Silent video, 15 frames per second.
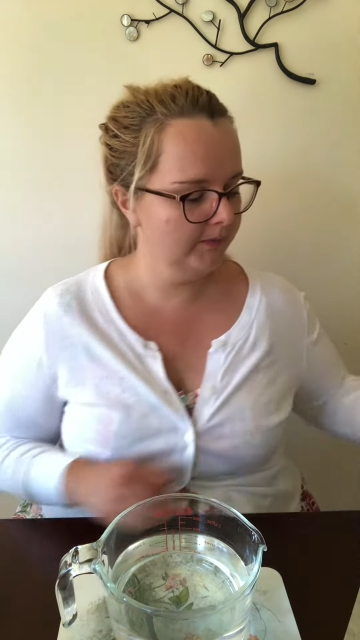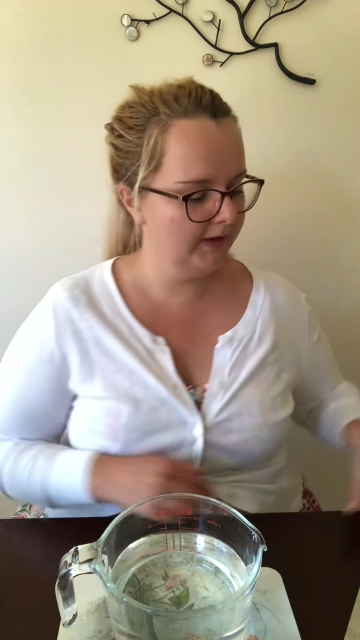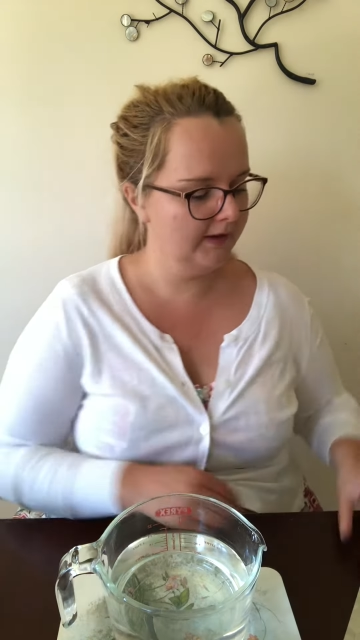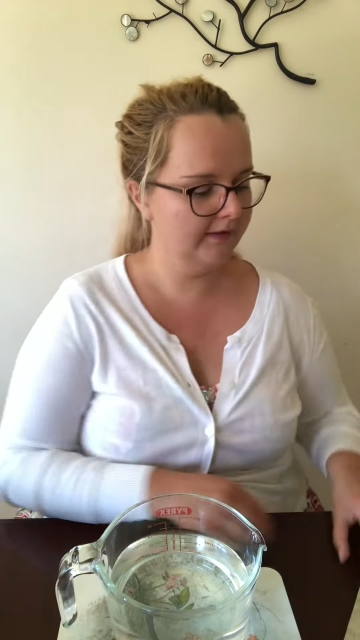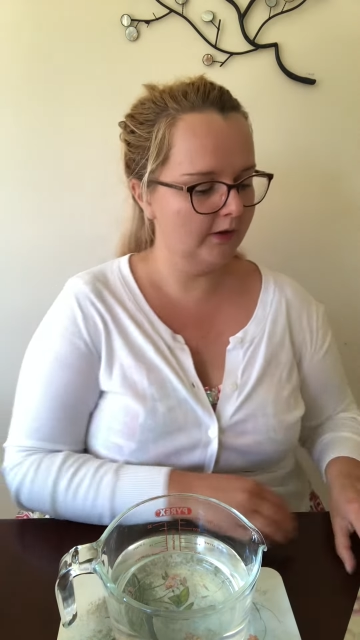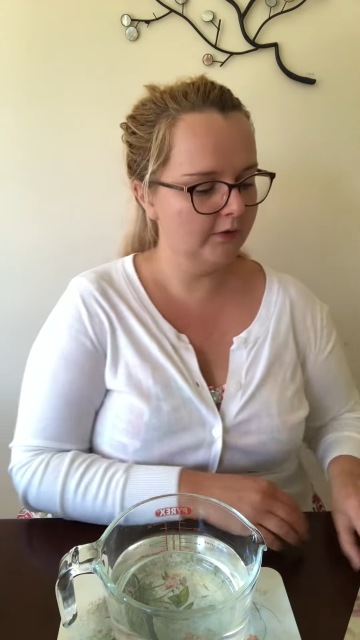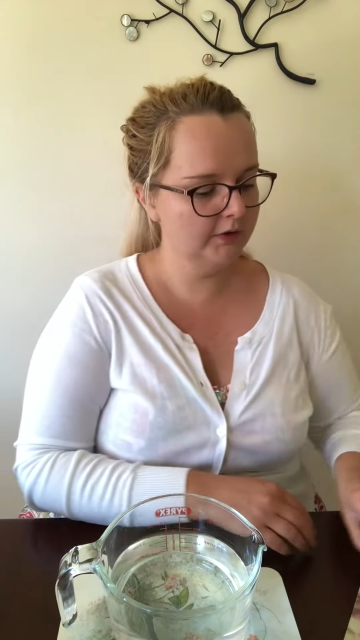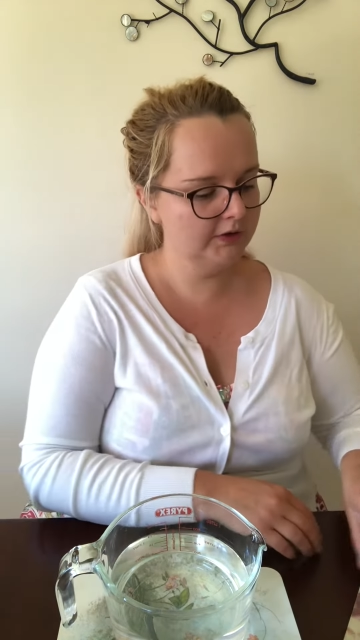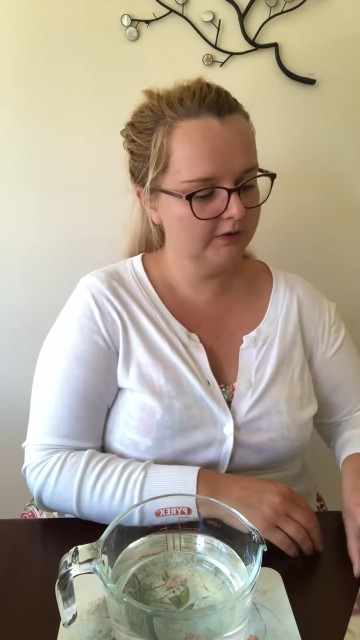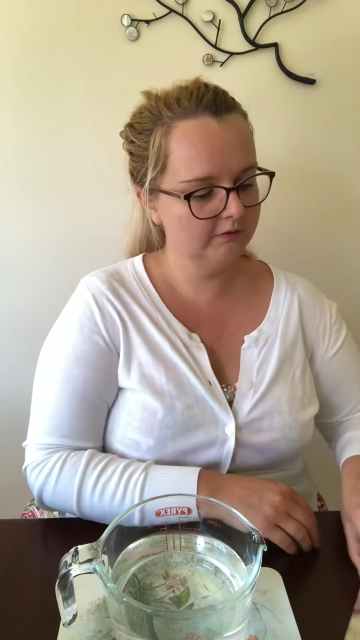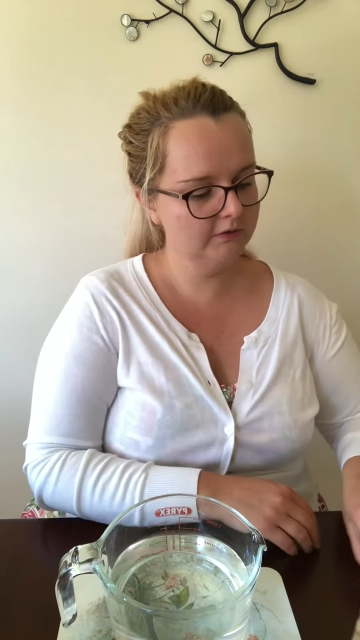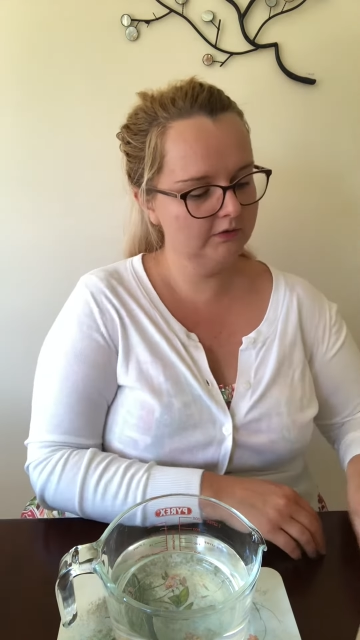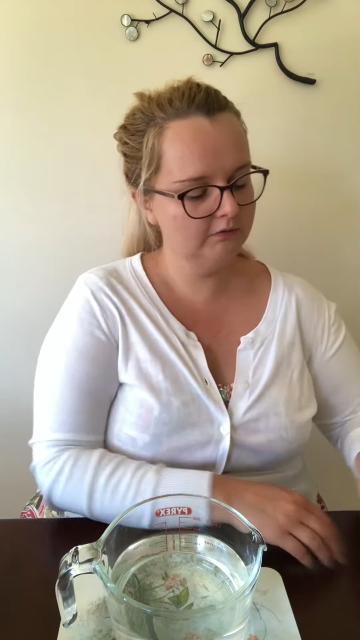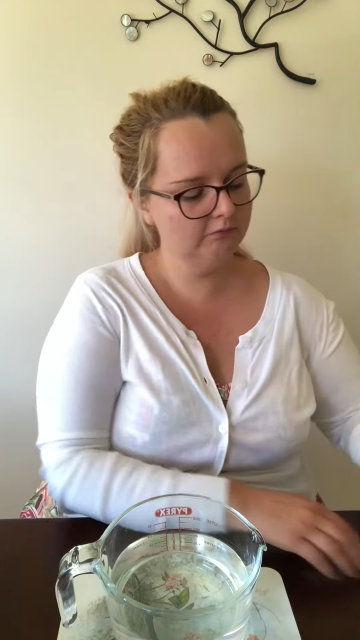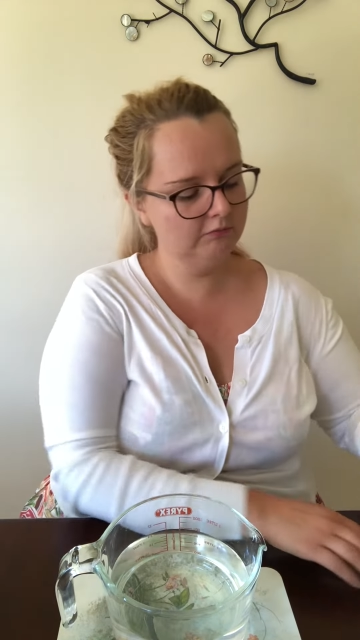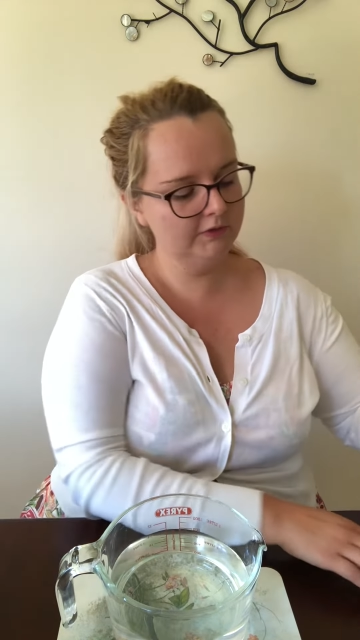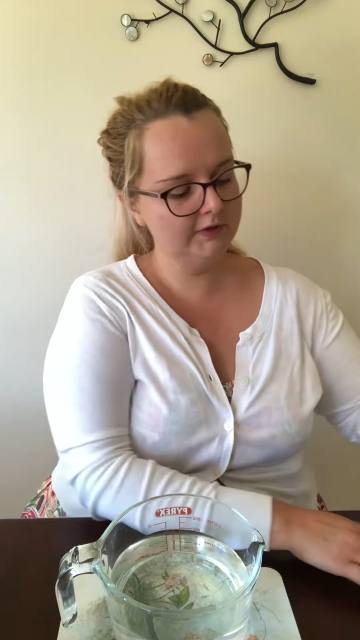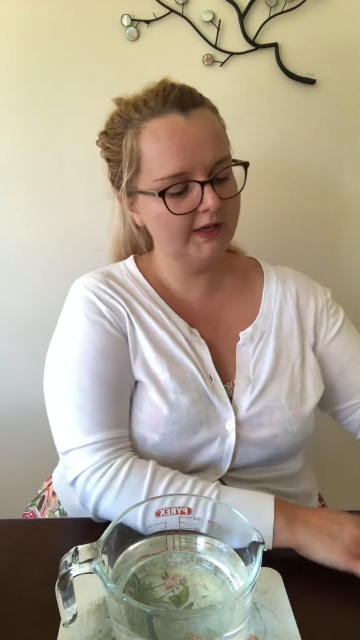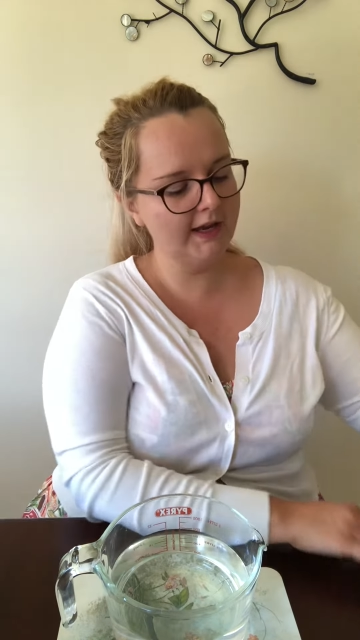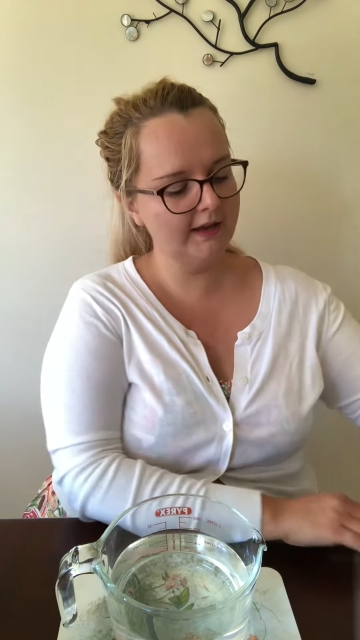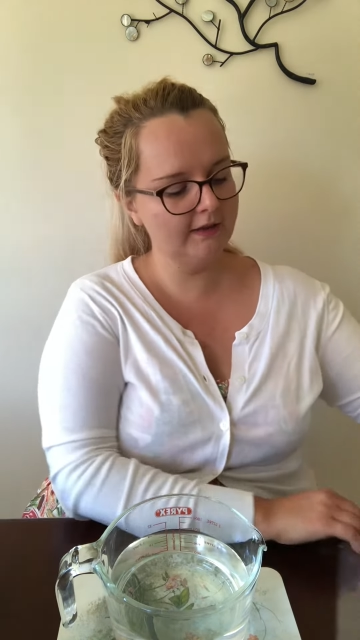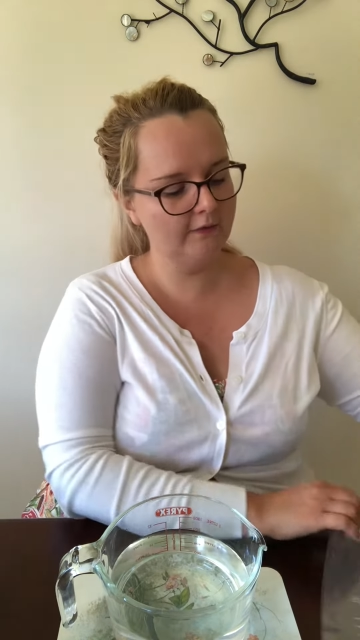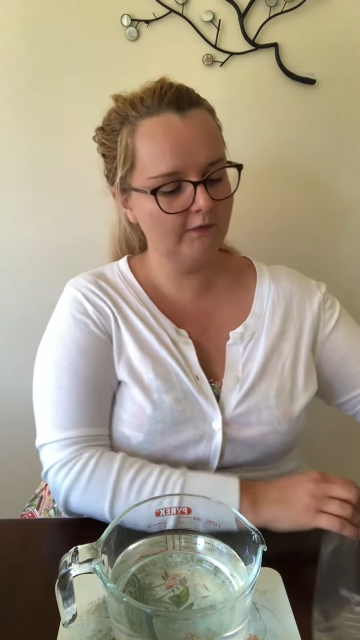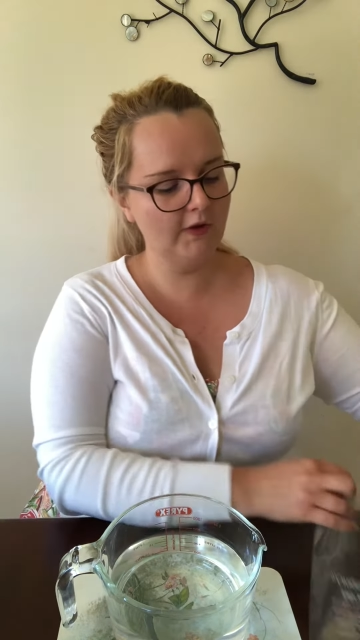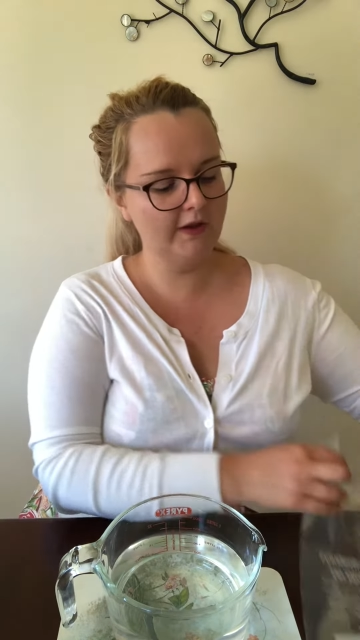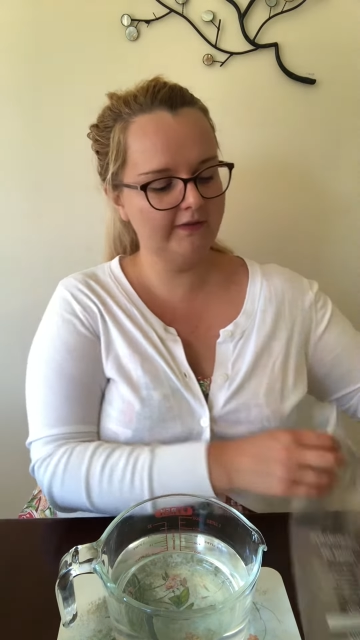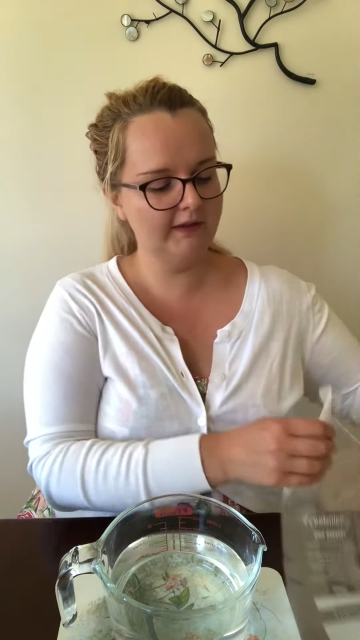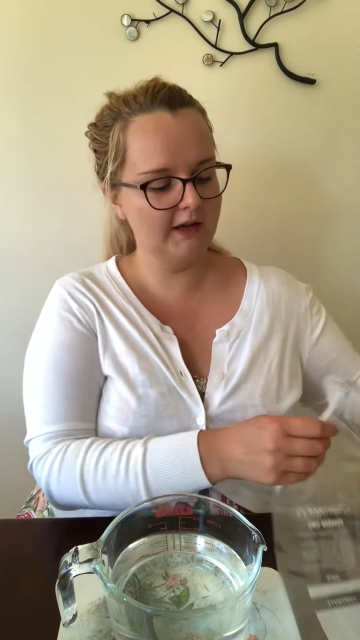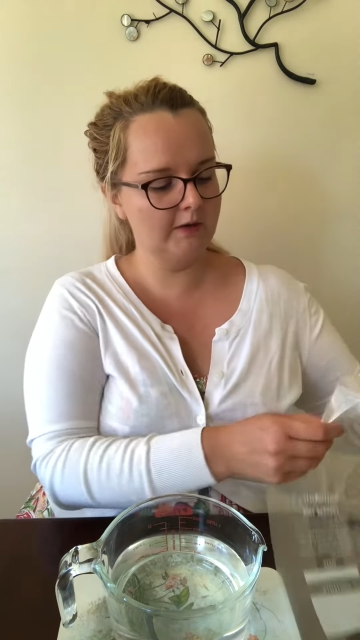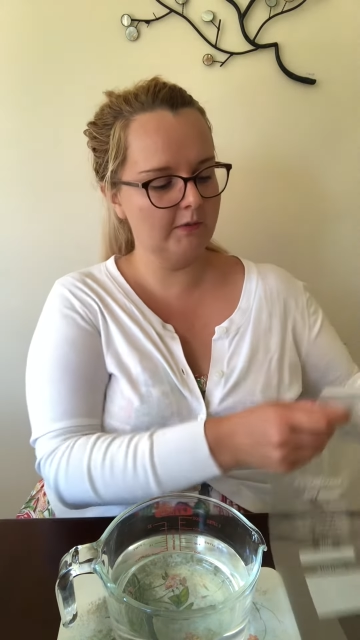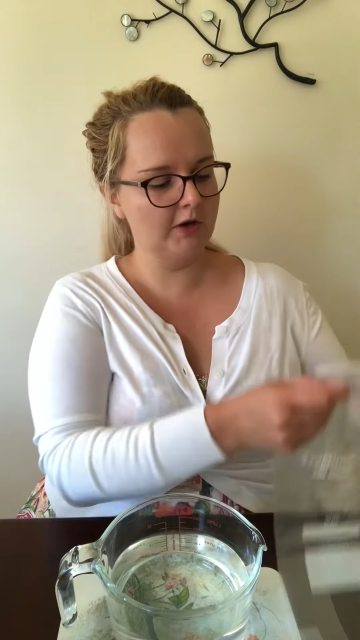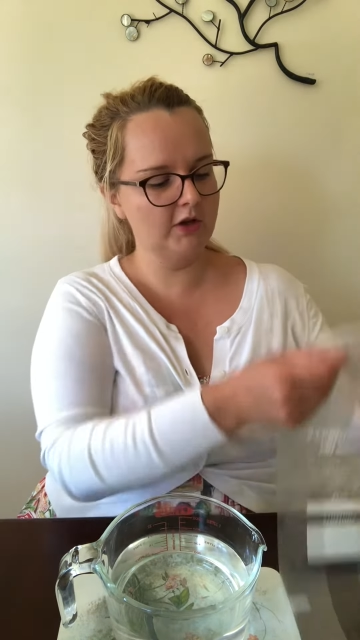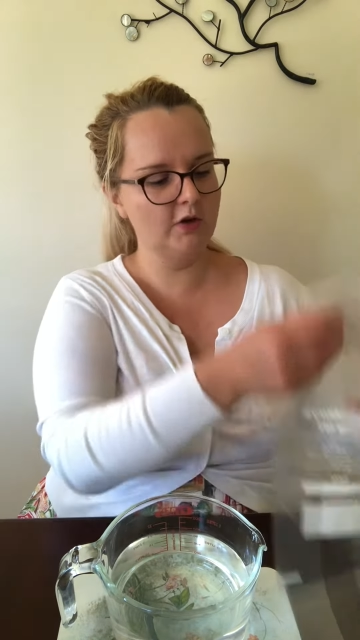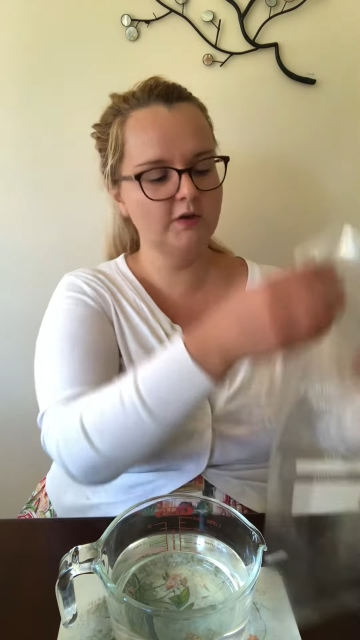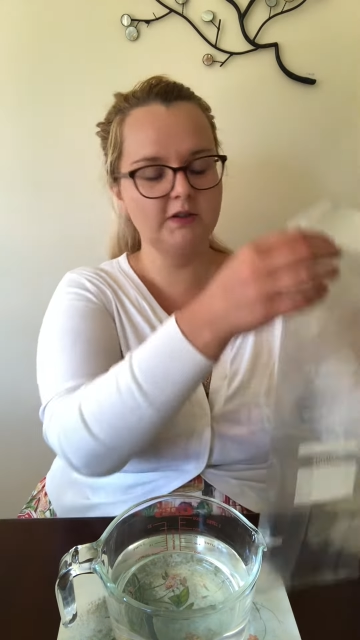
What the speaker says: is I'd take the first thing I'm gonna use.